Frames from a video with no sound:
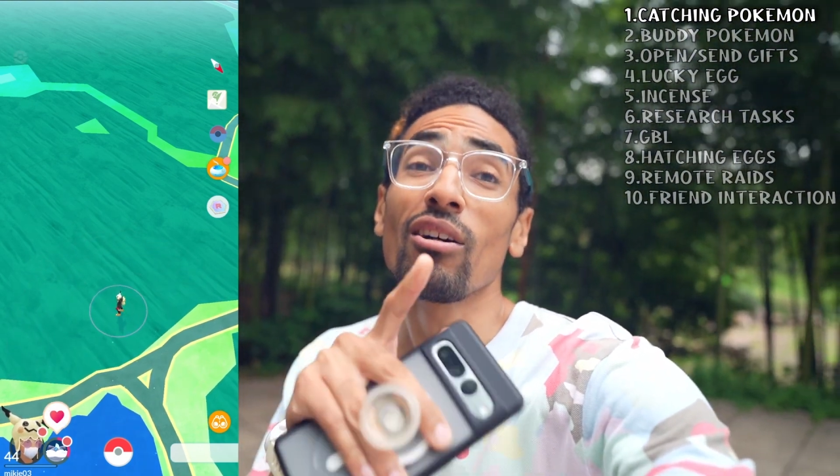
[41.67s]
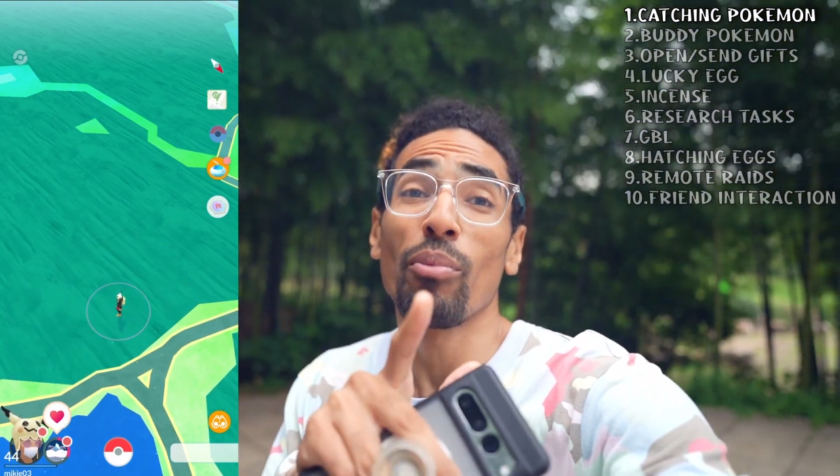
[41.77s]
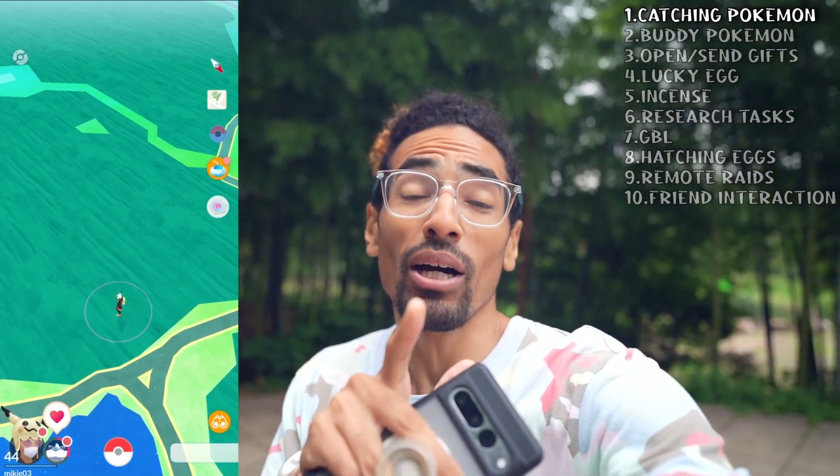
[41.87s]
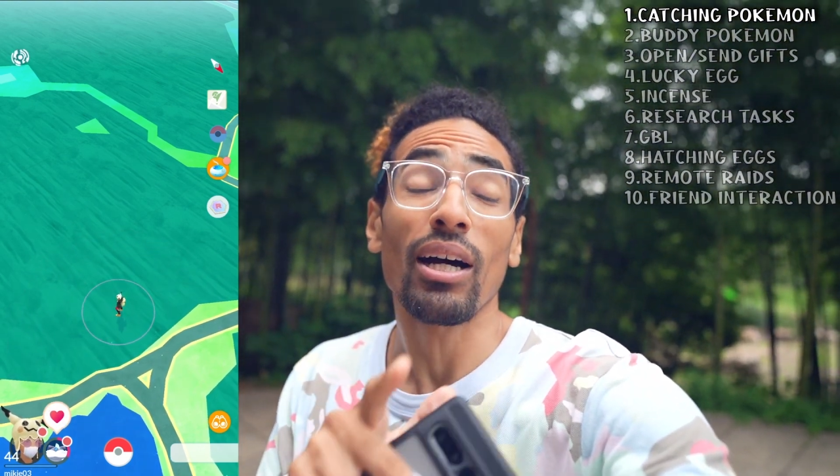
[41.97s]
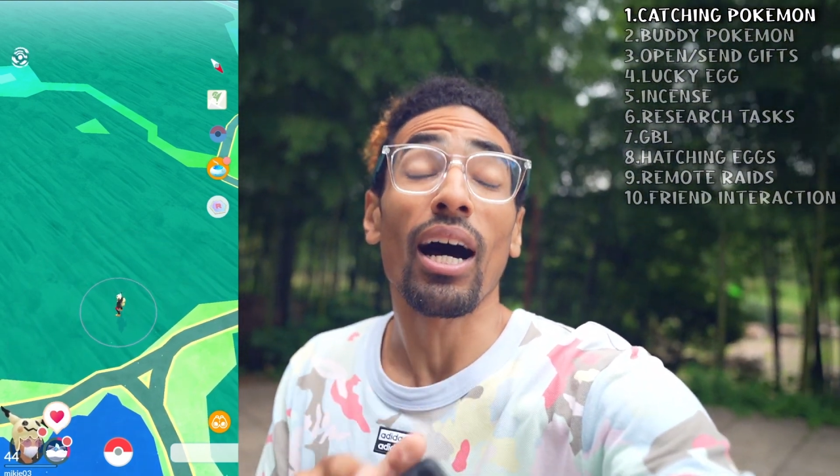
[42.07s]

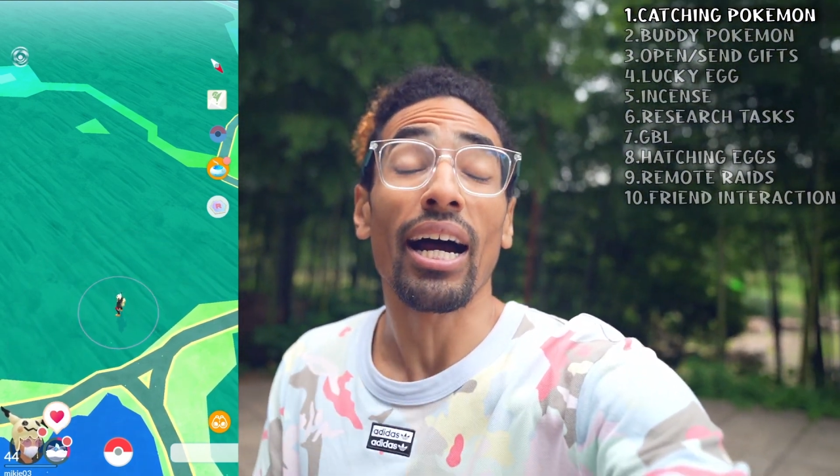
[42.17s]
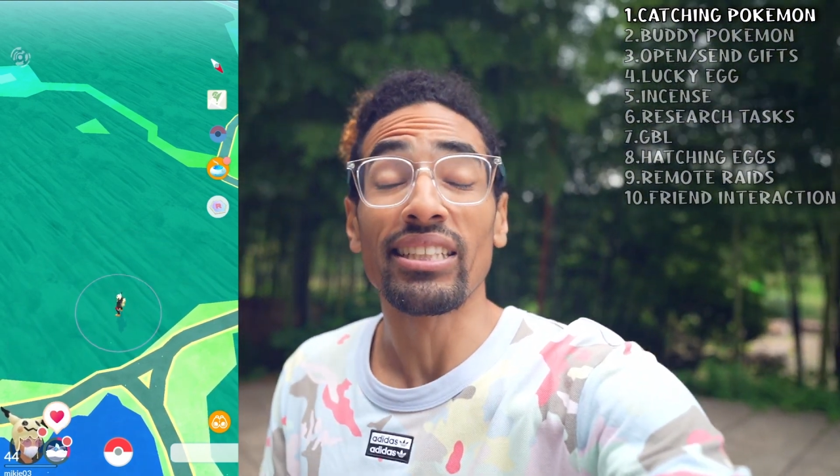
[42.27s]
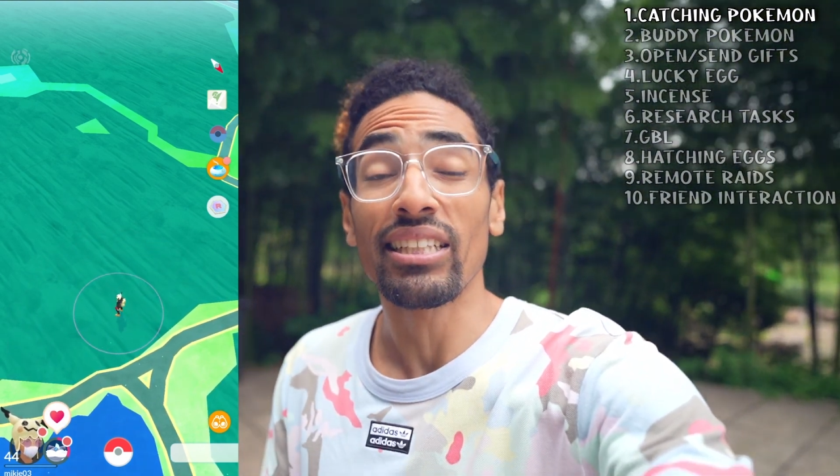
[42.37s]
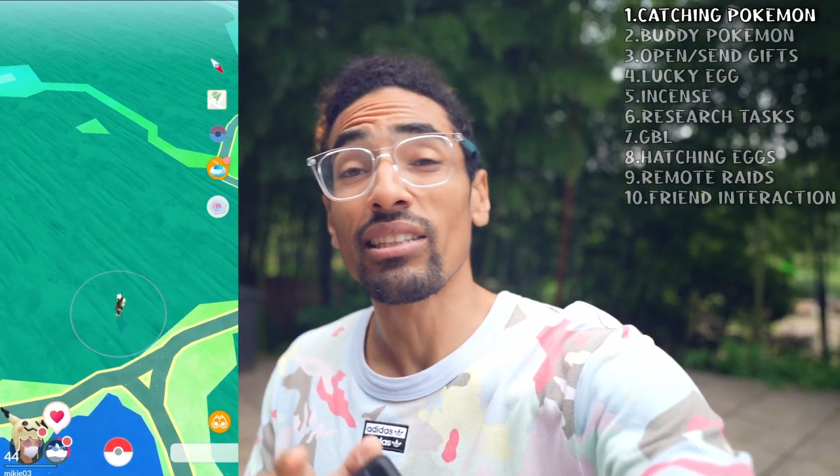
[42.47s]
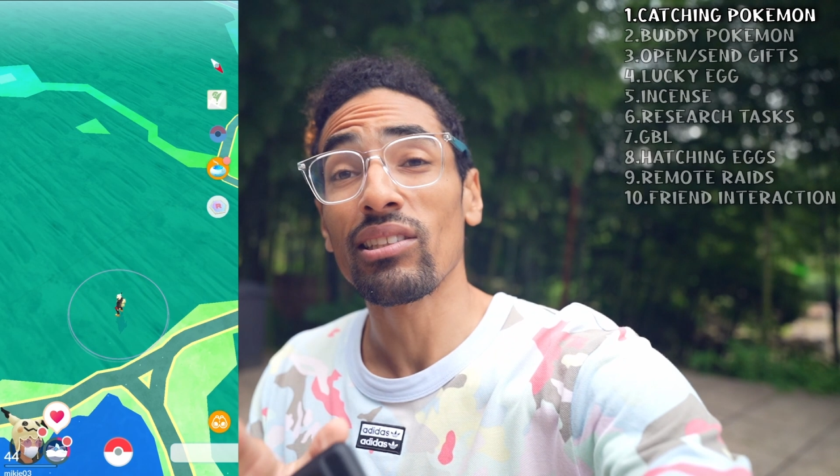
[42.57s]
But I
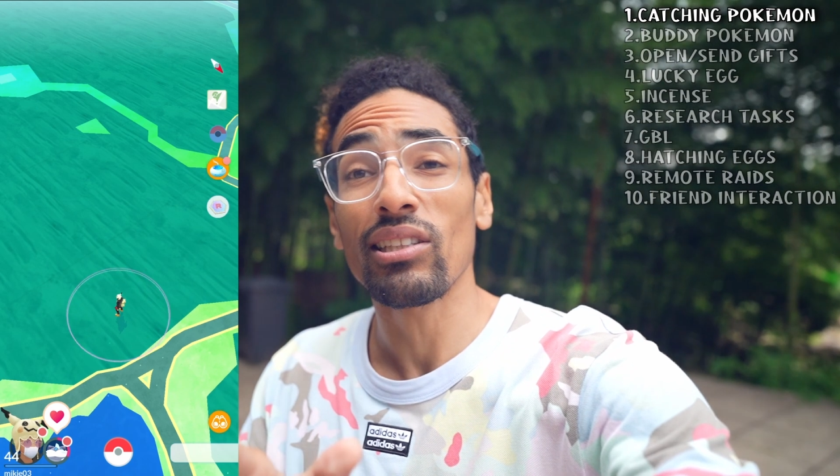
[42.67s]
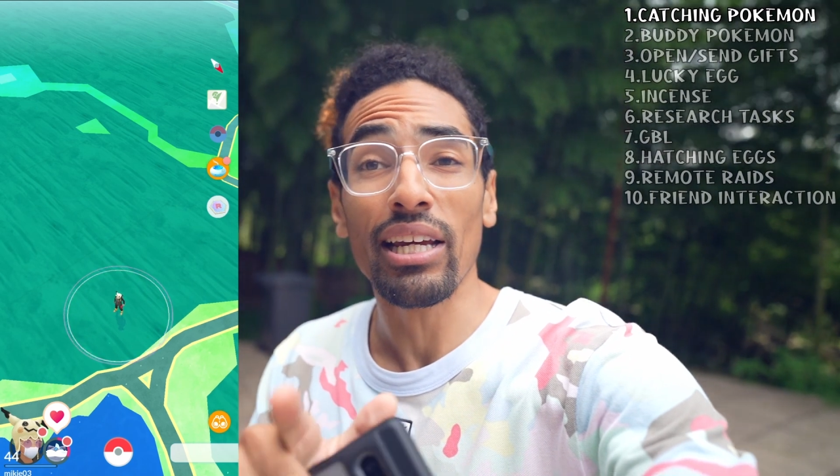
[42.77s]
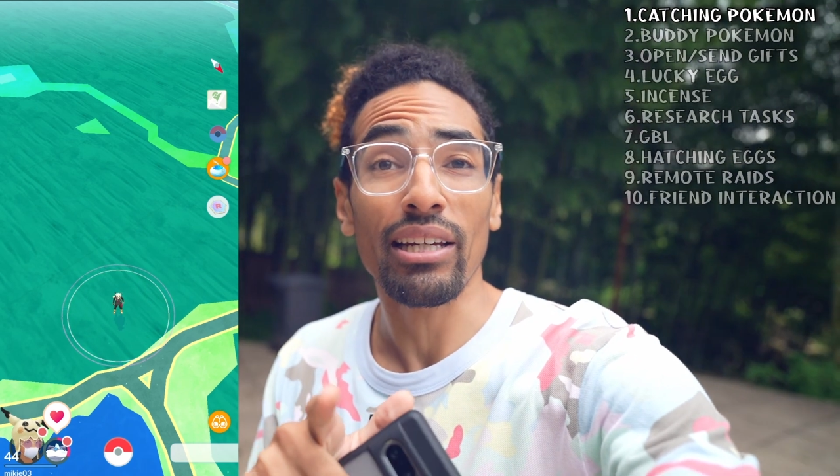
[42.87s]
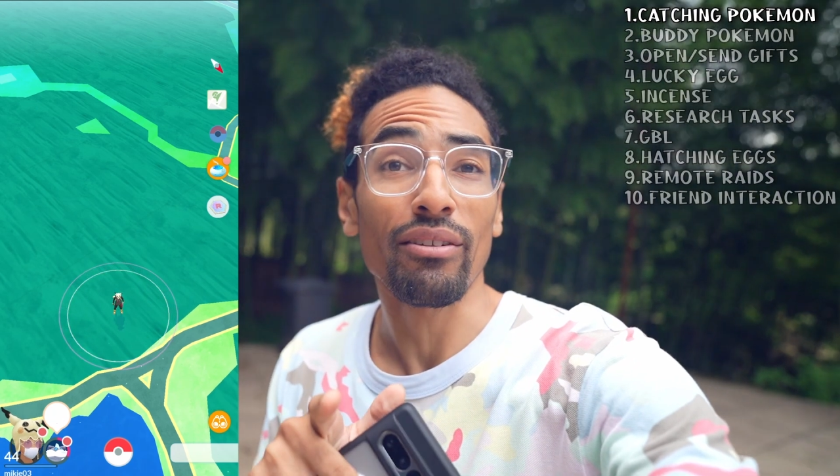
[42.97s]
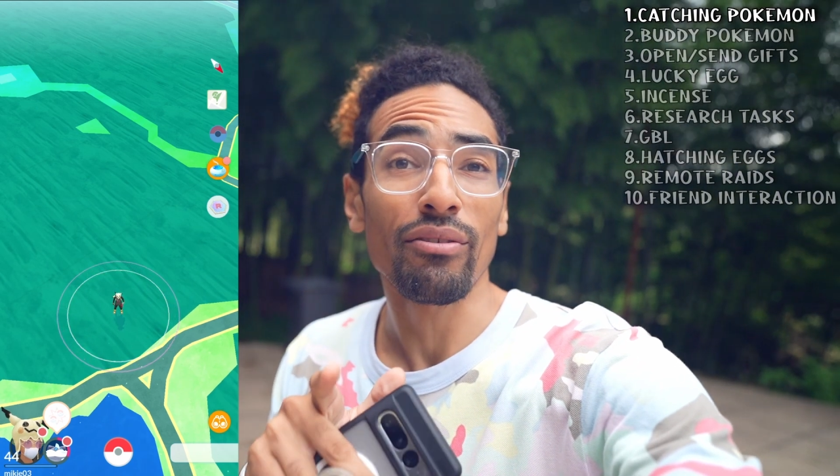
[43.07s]
did
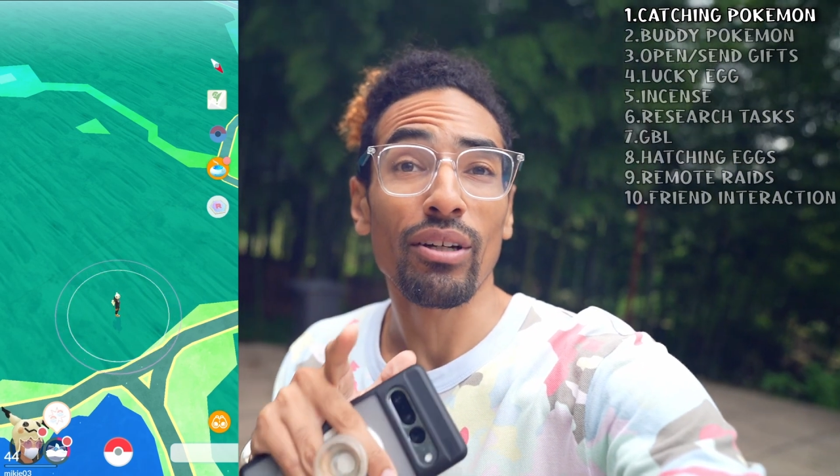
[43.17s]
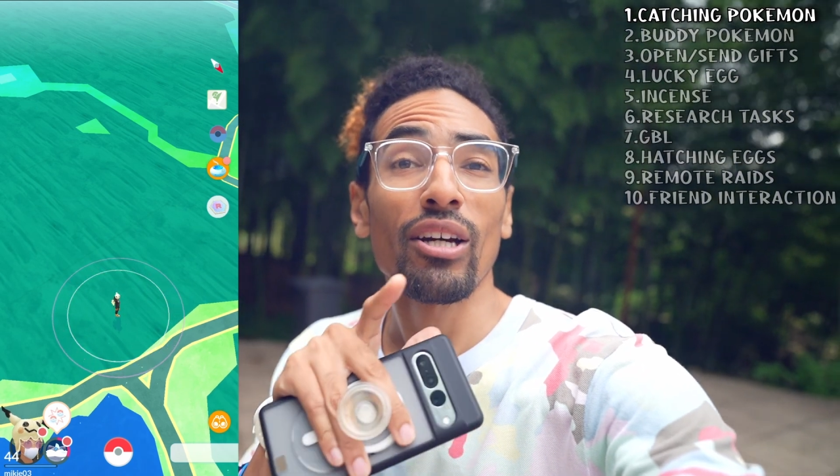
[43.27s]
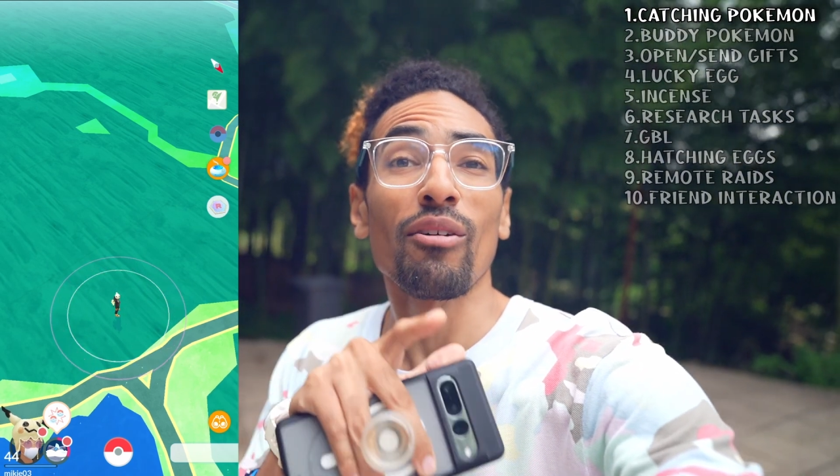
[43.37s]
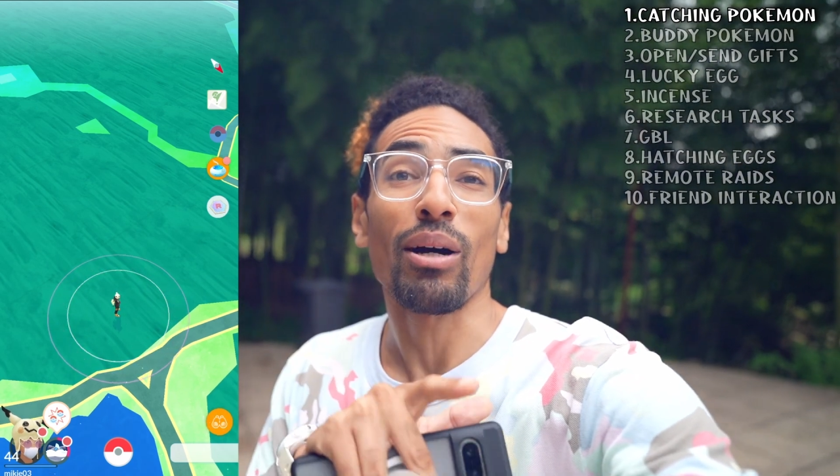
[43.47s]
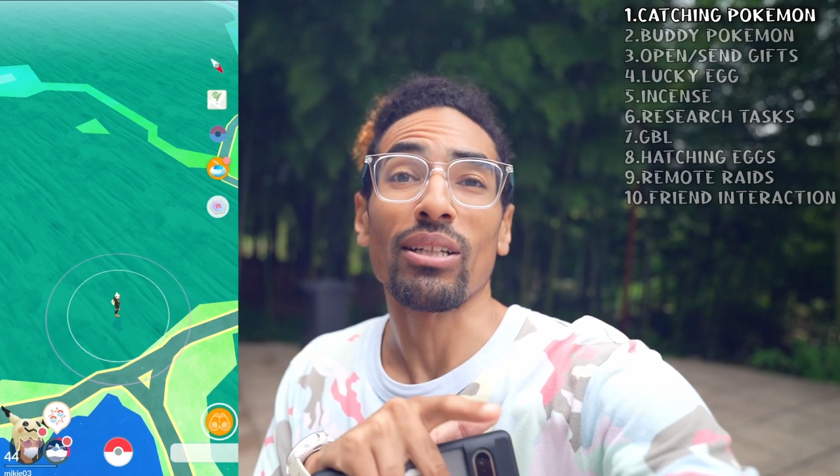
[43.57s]
save
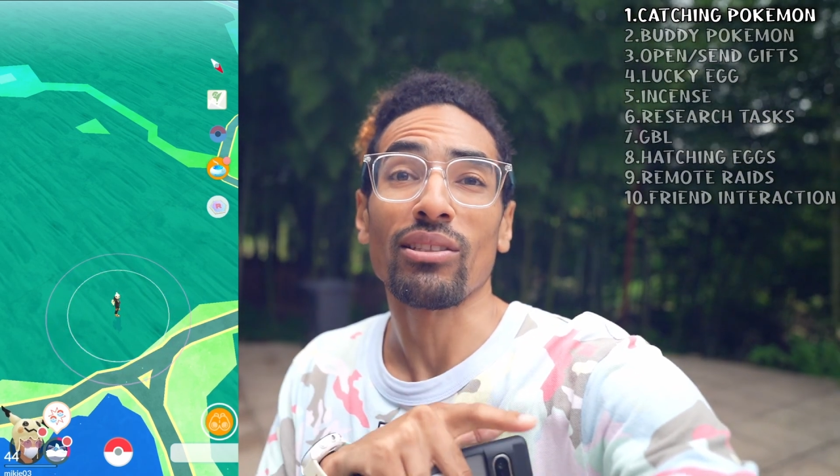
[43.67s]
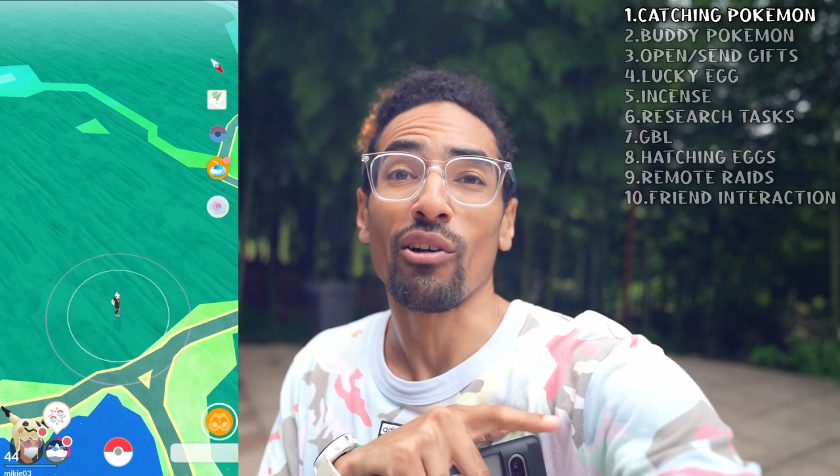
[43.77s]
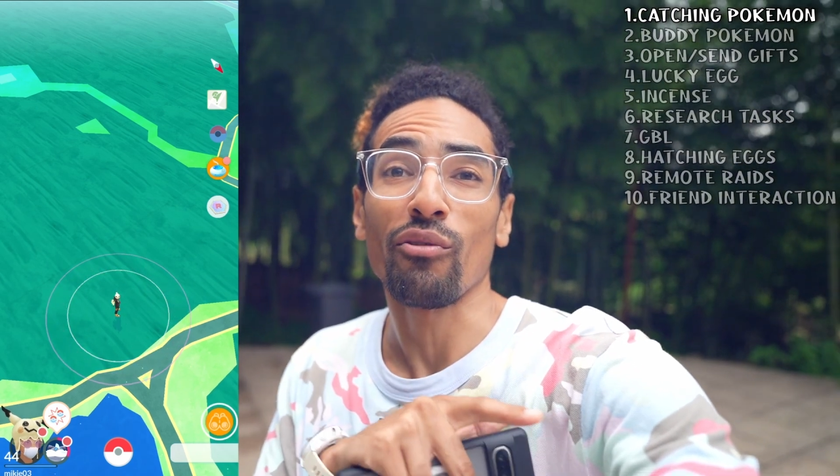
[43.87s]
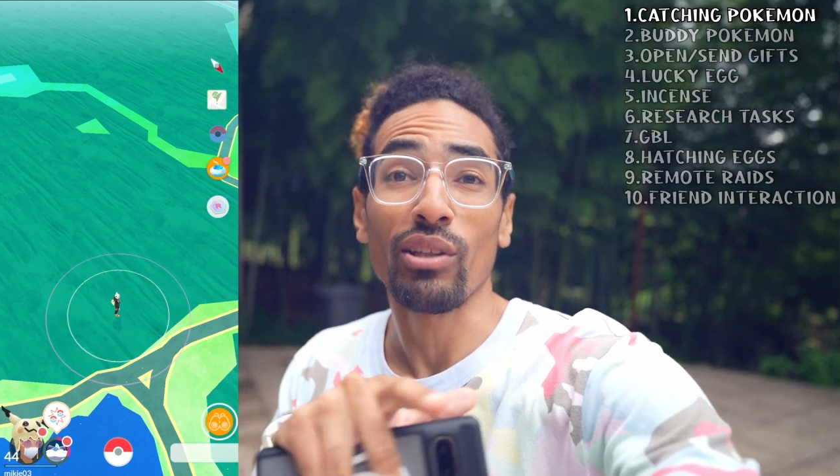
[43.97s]
myself